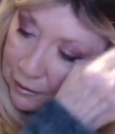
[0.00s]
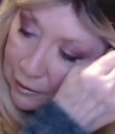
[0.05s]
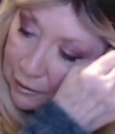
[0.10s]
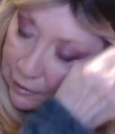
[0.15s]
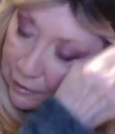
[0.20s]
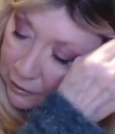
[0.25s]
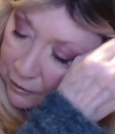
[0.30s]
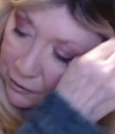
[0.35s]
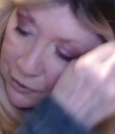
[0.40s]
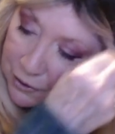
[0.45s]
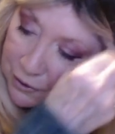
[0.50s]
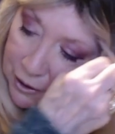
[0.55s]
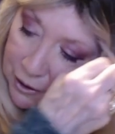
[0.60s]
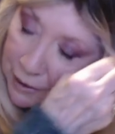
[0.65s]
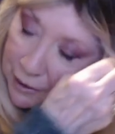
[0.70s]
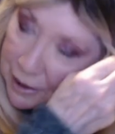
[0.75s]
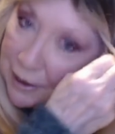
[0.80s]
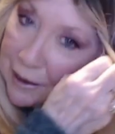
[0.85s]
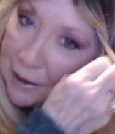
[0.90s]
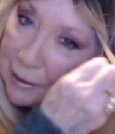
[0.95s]
Because now I
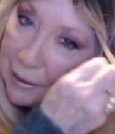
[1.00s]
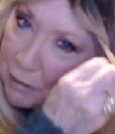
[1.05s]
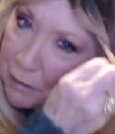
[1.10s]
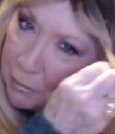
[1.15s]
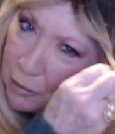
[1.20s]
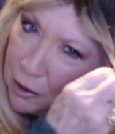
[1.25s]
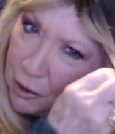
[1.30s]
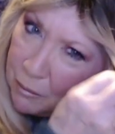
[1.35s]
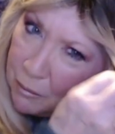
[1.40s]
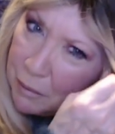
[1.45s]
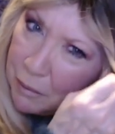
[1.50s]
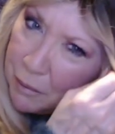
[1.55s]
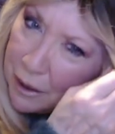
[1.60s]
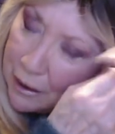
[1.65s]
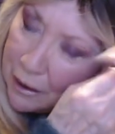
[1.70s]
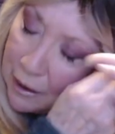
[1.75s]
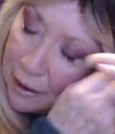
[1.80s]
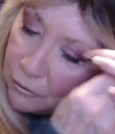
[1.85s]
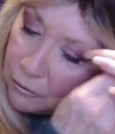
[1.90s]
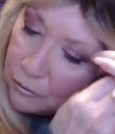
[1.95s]
can't get my bobby pin
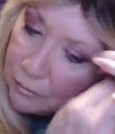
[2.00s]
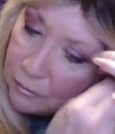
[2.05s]
out.